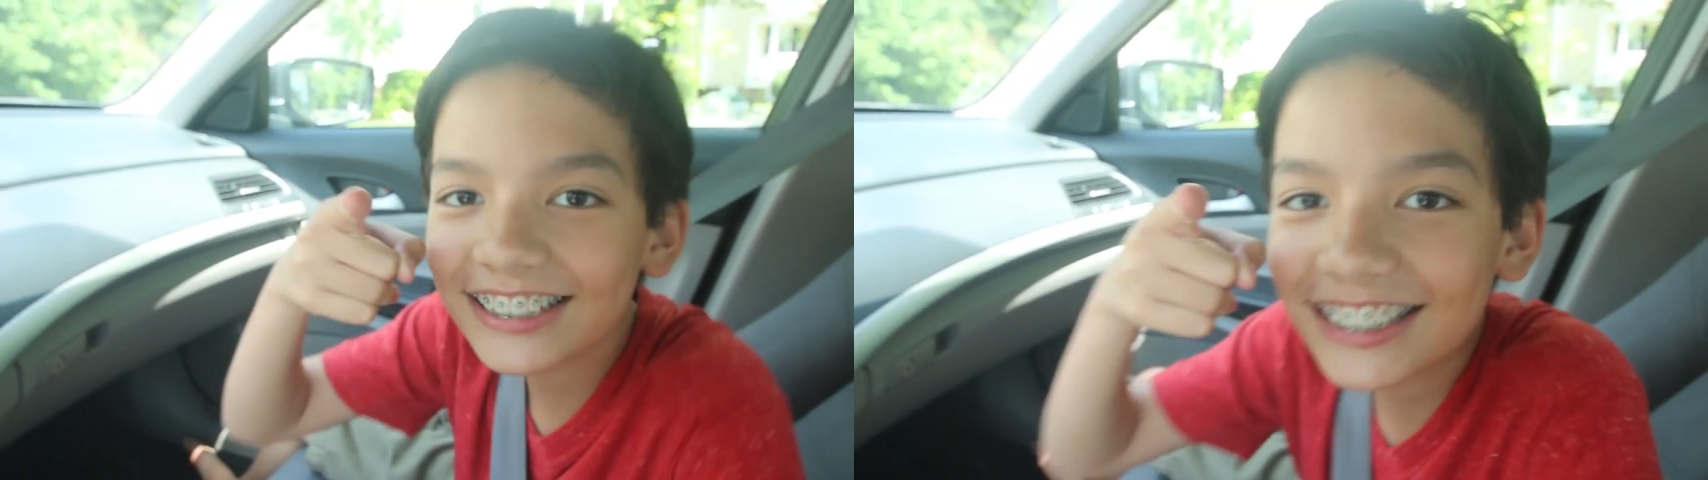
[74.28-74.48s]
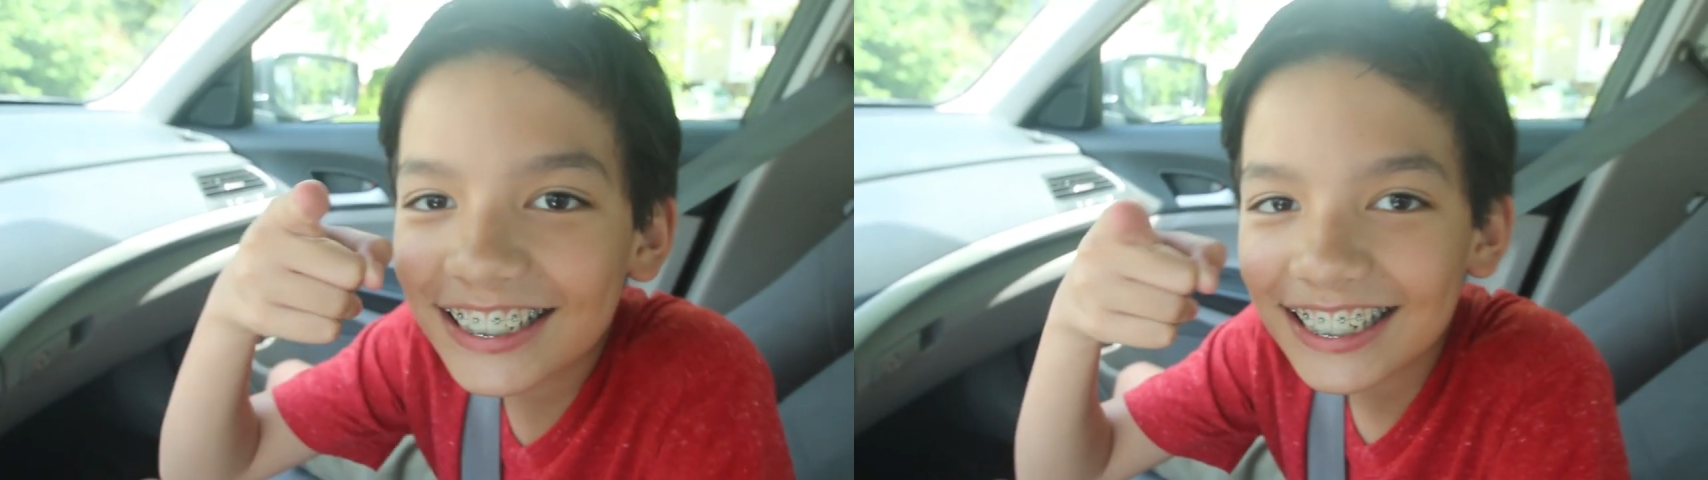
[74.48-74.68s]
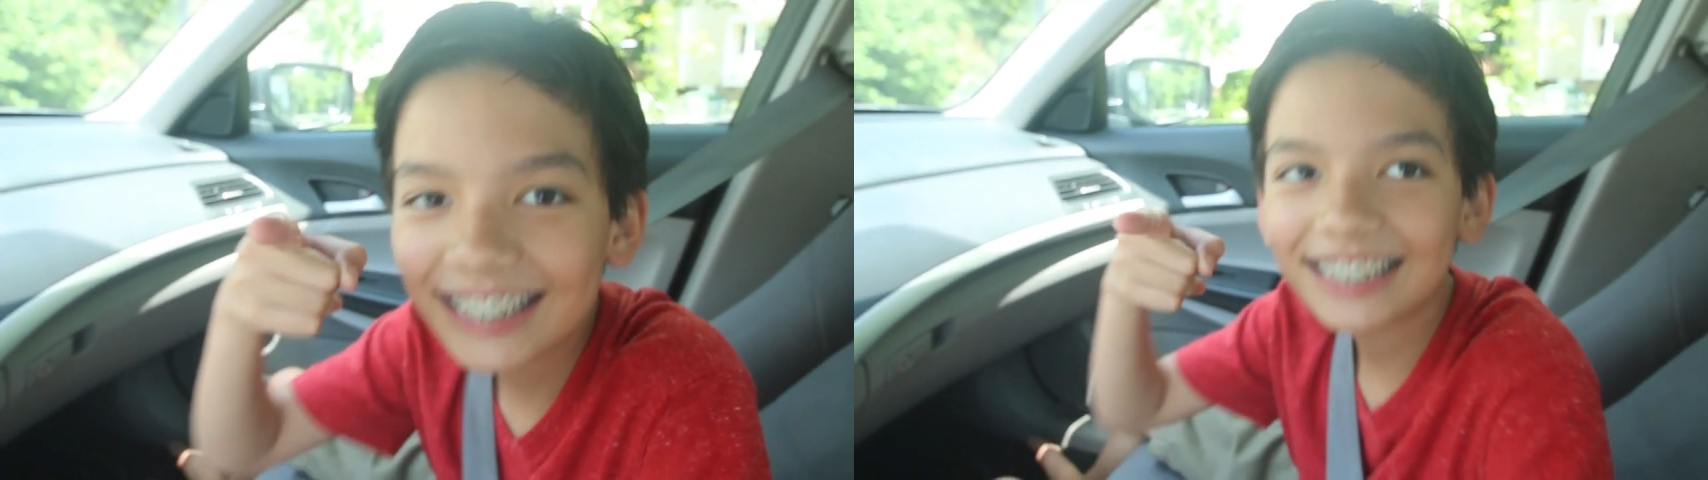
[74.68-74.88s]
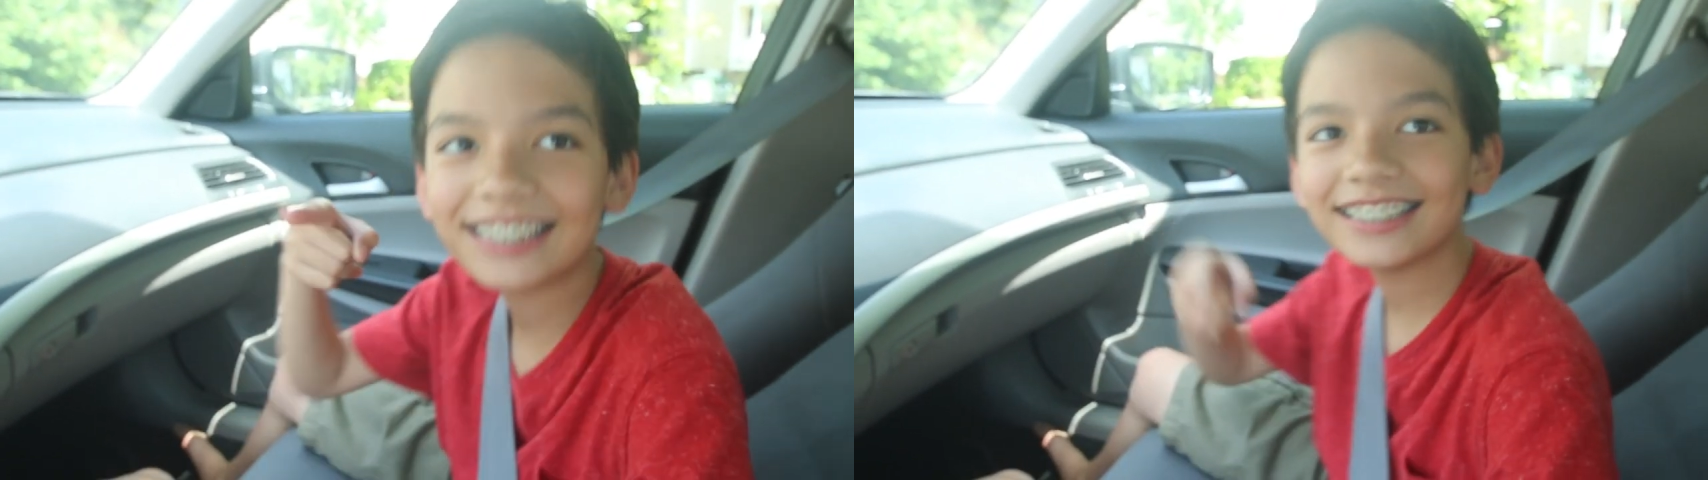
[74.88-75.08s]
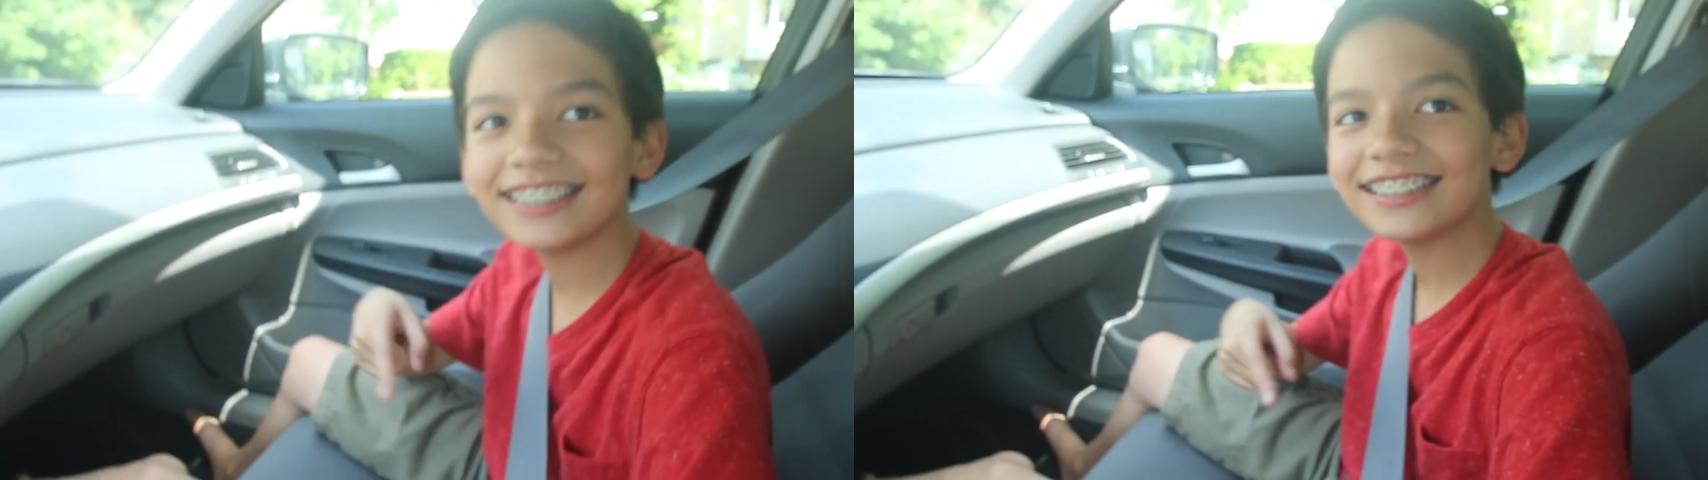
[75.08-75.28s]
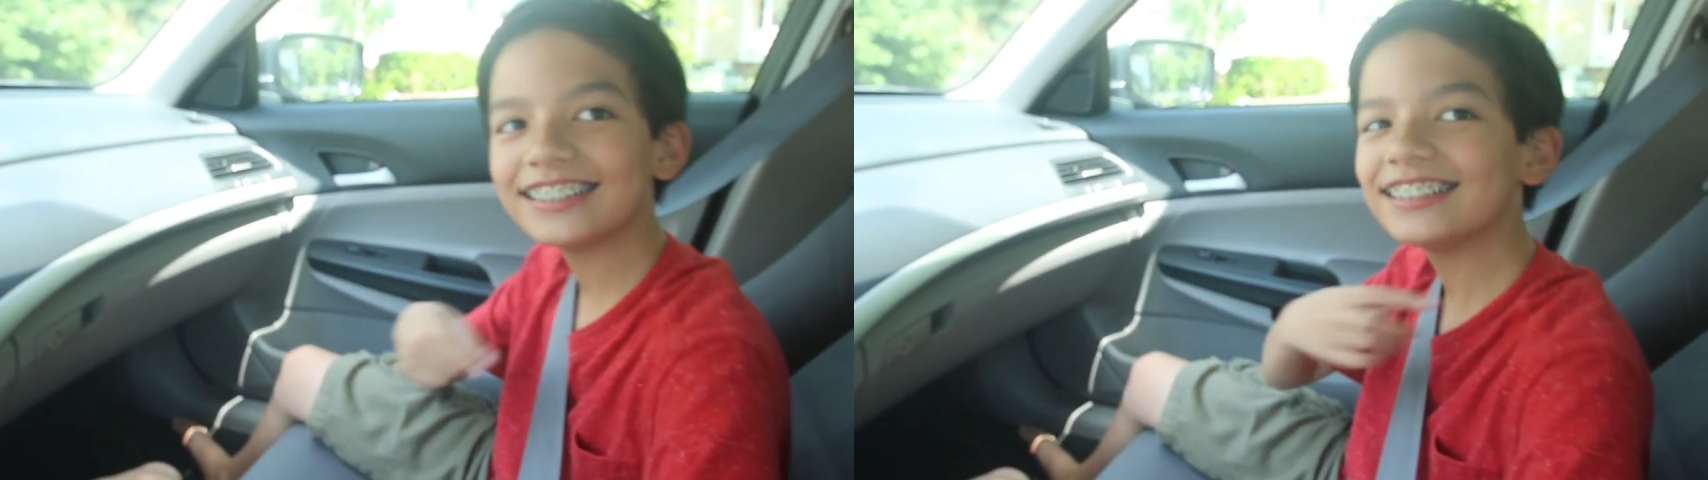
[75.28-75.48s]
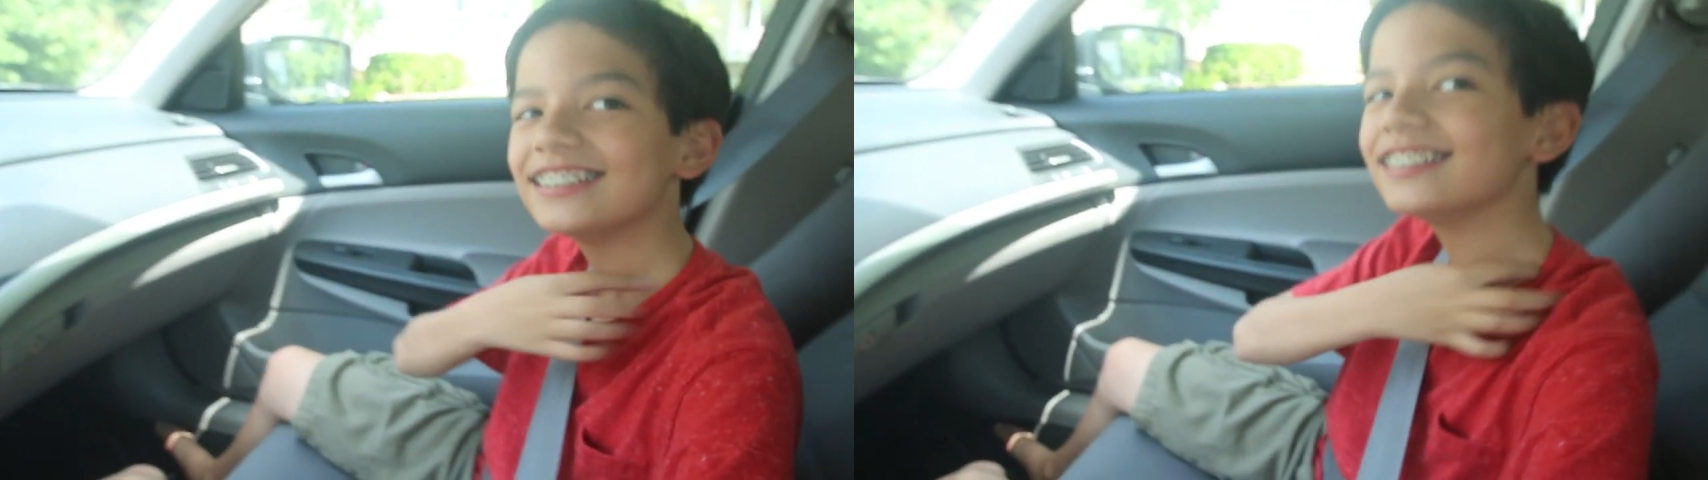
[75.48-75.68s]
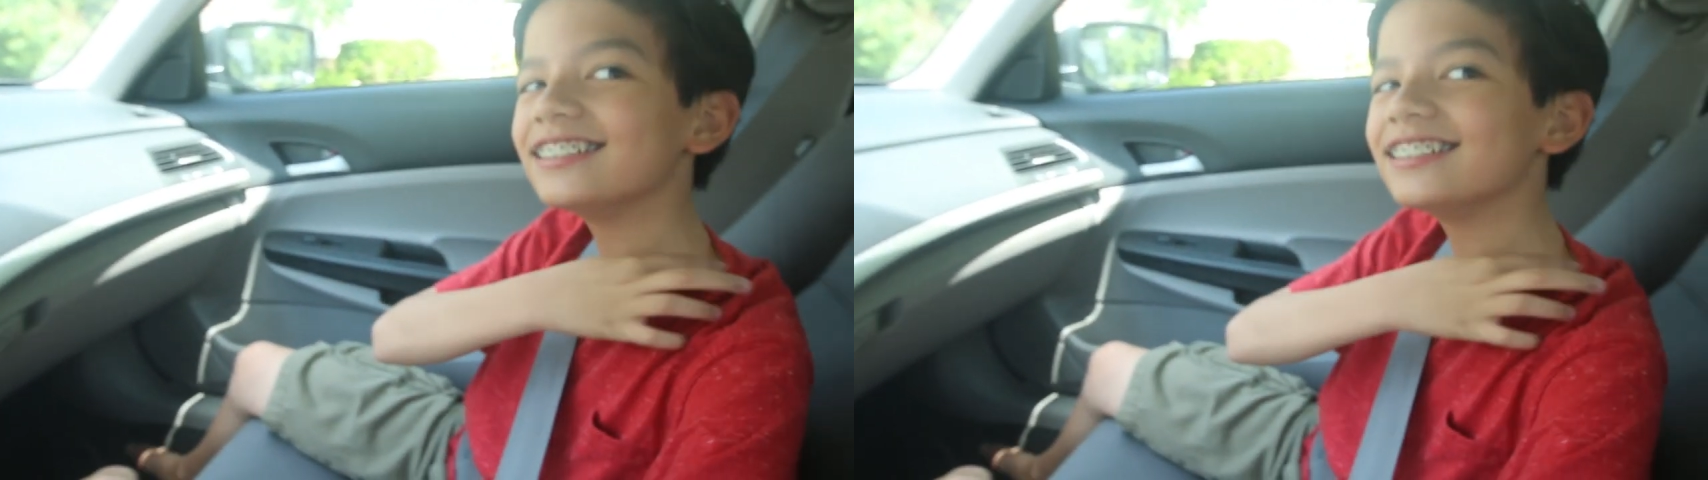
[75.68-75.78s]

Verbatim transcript: What's your favorite part about the vehicle,